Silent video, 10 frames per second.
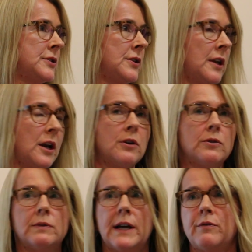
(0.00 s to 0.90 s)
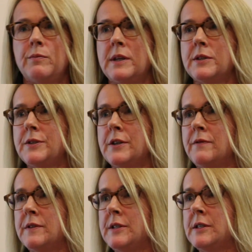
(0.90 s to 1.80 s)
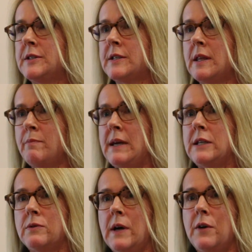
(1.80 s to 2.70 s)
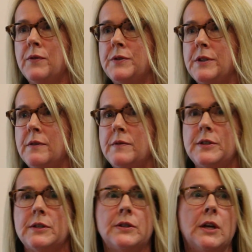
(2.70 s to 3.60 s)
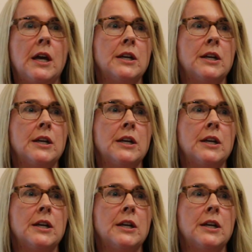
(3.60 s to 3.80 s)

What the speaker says: to the local government services, to the mental health services,